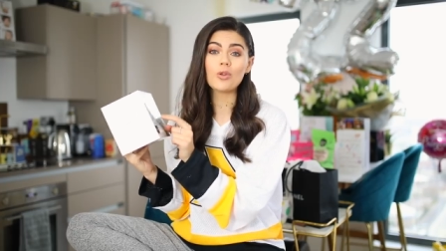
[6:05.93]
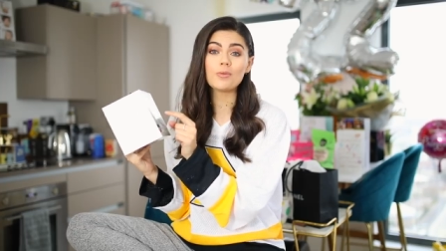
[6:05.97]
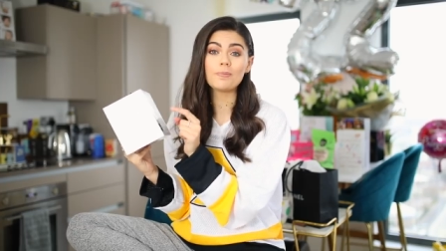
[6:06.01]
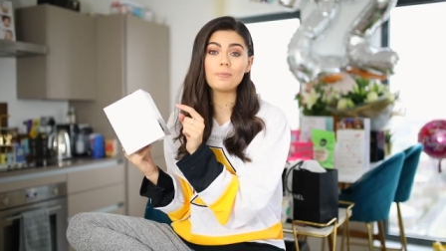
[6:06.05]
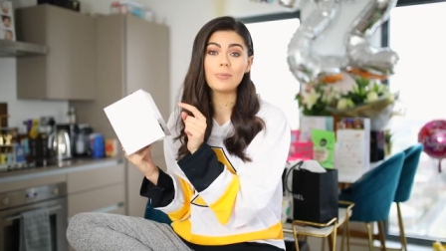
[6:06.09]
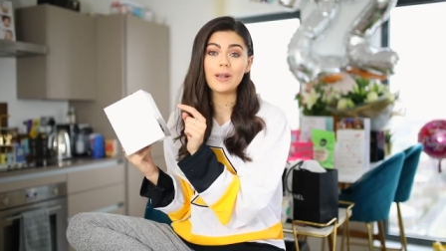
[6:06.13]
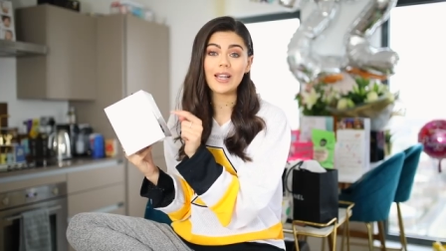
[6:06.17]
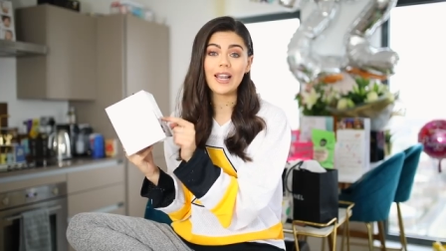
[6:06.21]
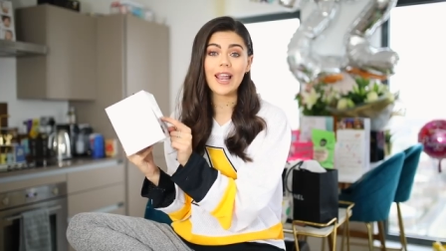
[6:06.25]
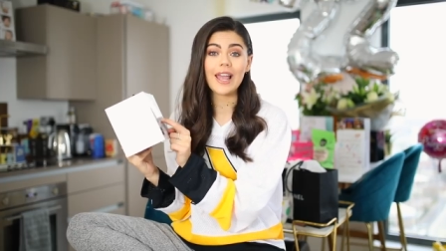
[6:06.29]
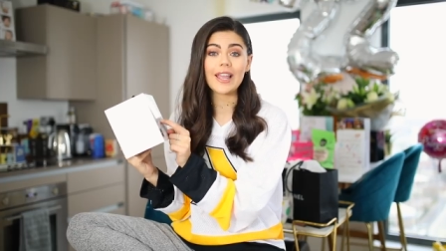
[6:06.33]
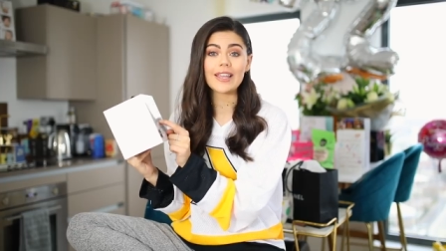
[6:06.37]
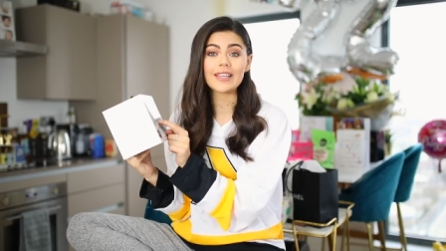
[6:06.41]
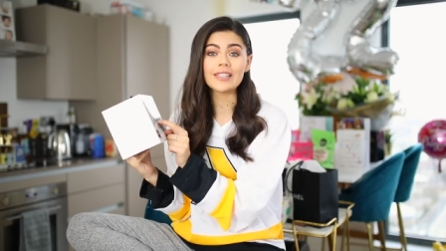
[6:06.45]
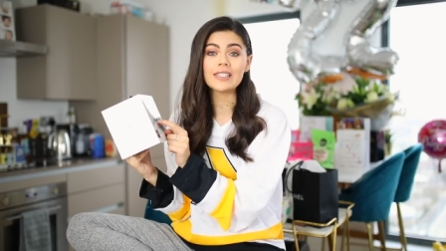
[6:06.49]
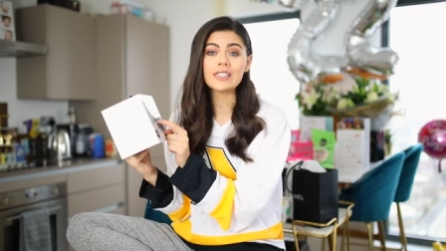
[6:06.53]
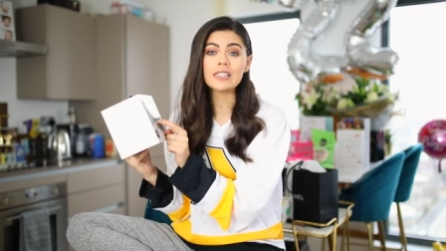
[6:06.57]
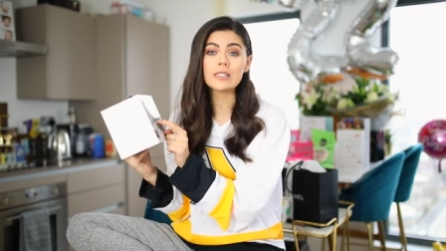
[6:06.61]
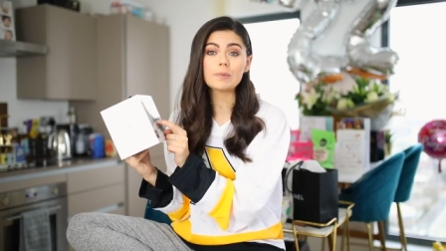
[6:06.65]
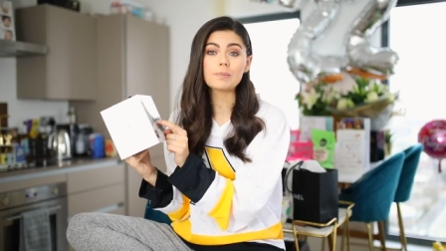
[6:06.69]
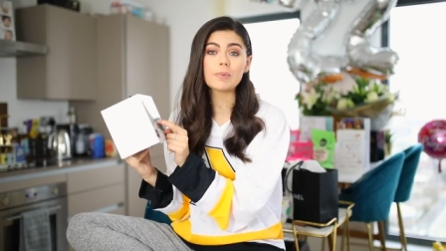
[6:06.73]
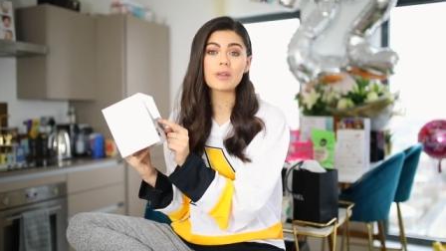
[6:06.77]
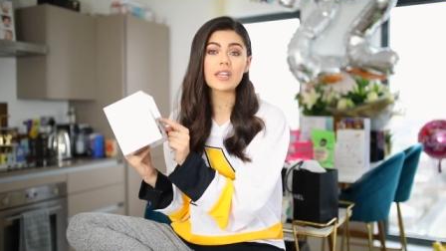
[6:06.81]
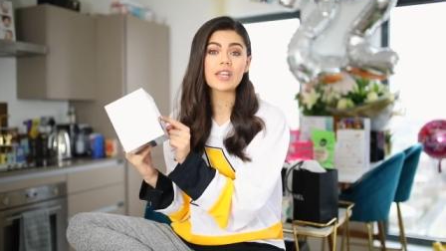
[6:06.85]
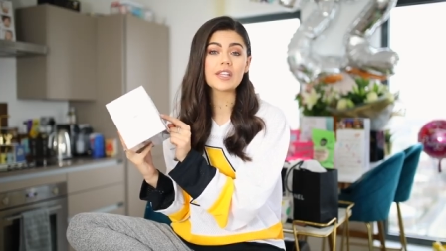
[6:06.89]
on
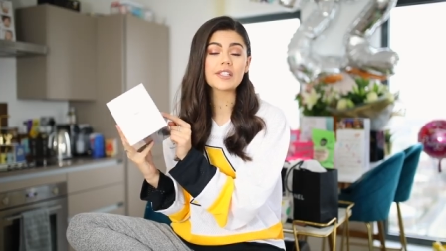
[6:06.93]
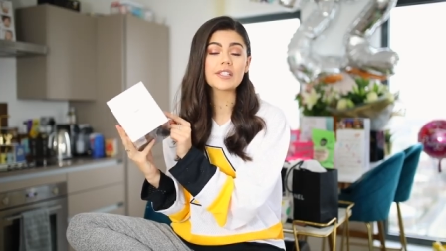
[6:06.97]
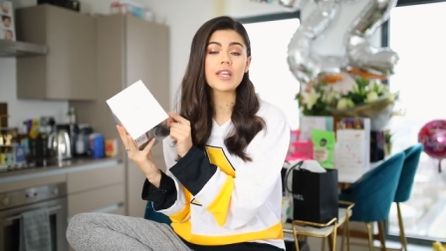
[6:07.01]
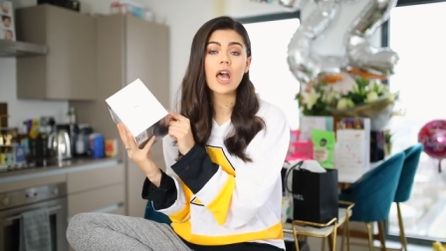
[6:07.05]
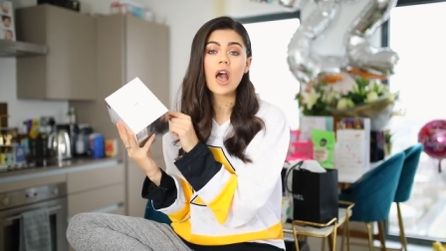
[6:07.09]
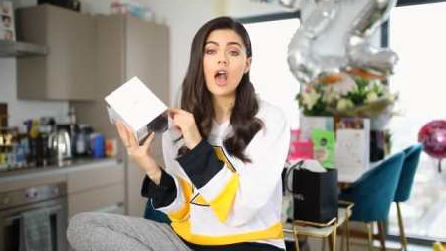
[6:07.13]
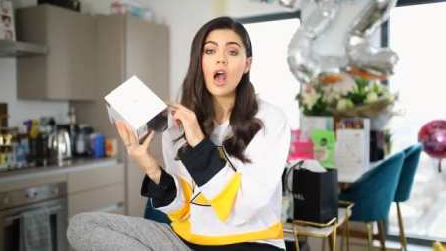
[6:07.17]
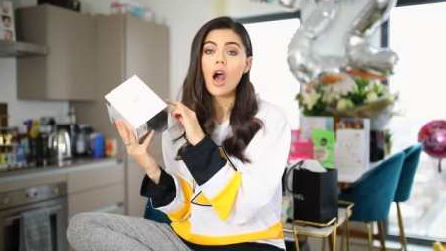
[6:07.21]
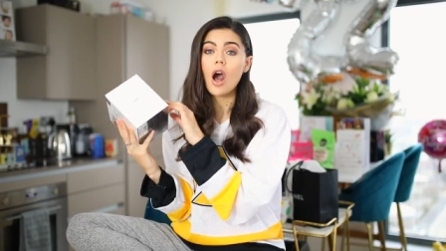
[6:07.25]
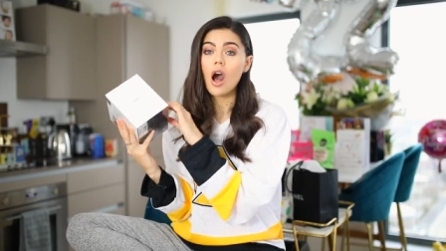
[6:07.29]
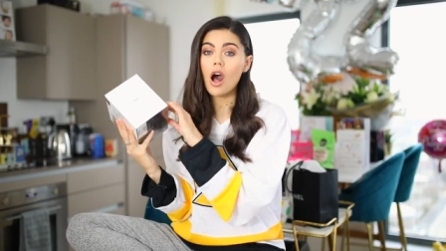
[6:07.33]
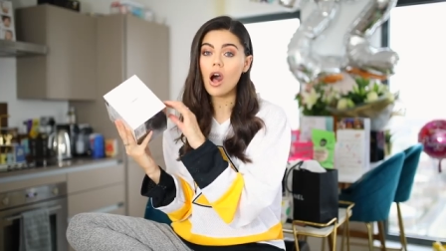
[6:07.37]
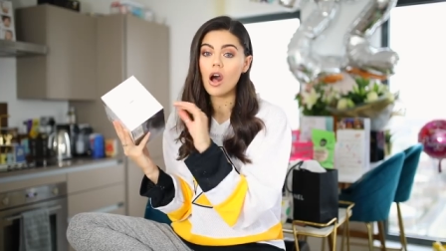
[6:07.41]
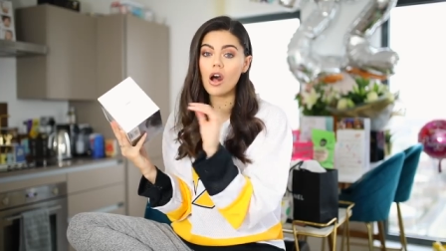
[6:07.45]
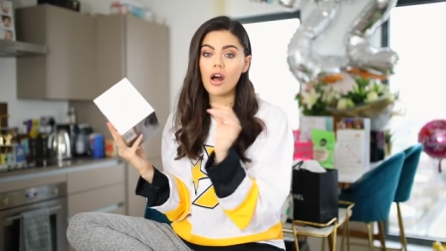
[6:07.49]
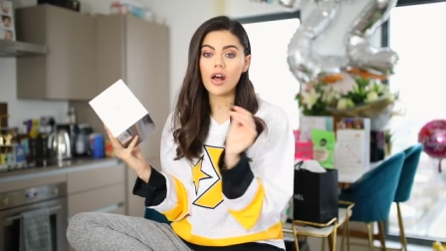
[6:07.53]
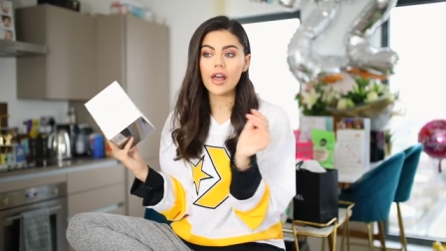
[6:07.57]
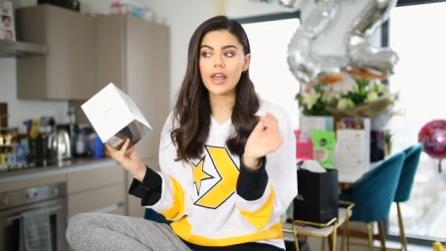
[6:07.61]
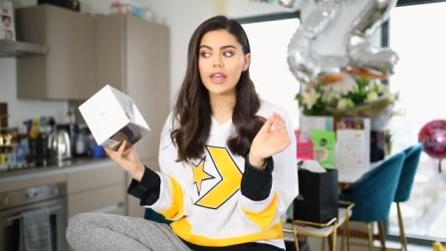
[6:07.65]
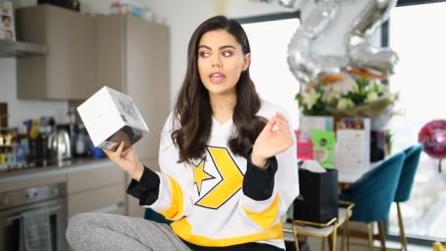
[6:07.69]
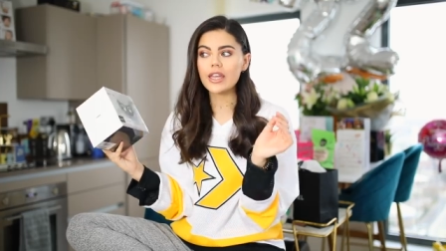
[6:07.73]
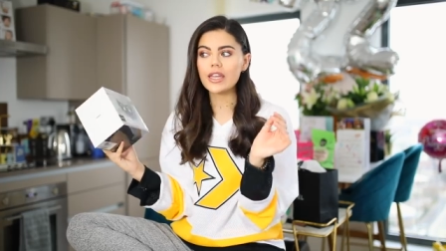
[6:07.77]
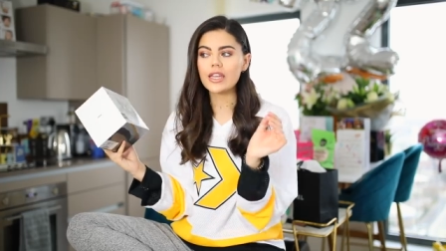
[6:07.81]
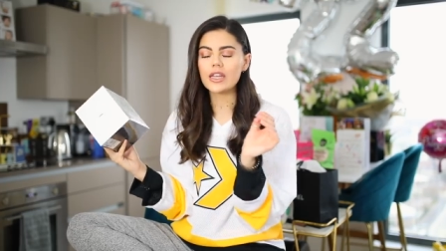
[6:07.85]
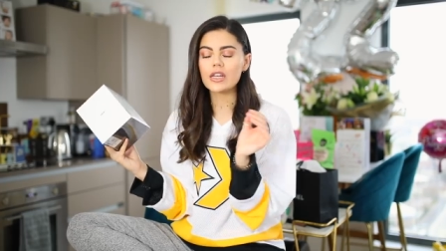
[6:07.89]
planes, because
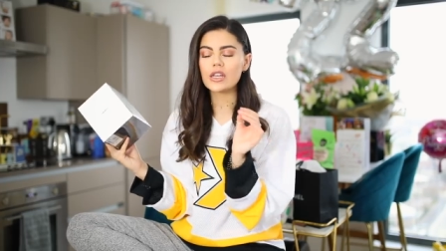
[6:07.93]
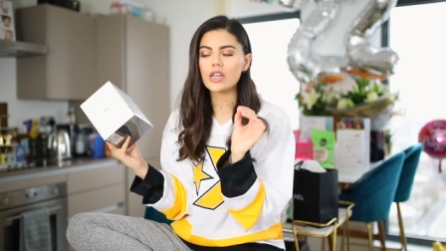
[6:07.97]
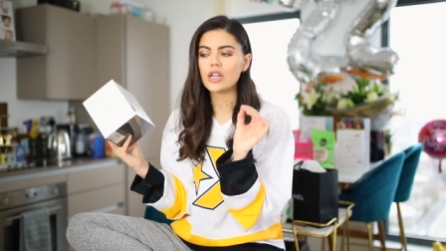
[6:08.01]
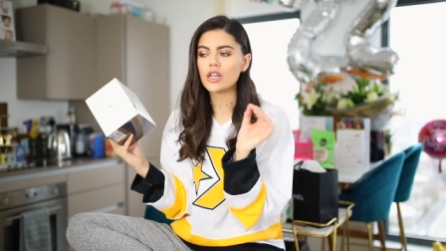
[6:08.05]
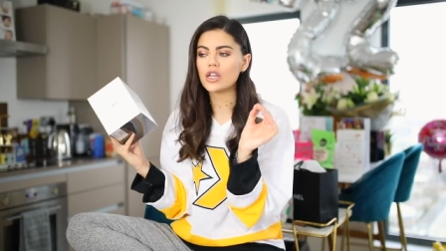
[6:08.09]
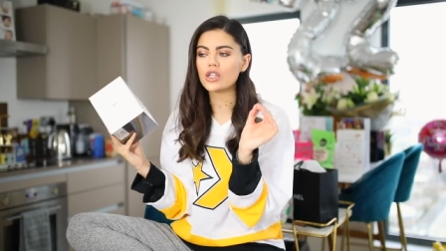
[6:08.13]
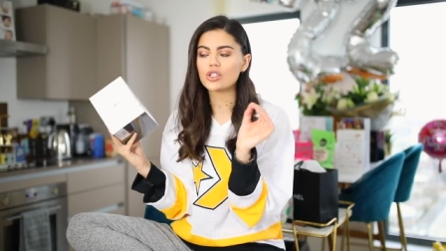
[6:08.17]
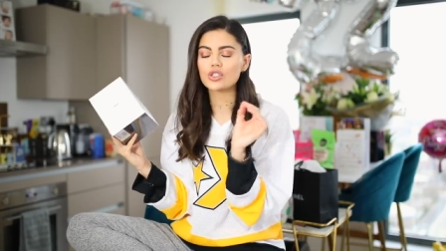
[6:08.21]
I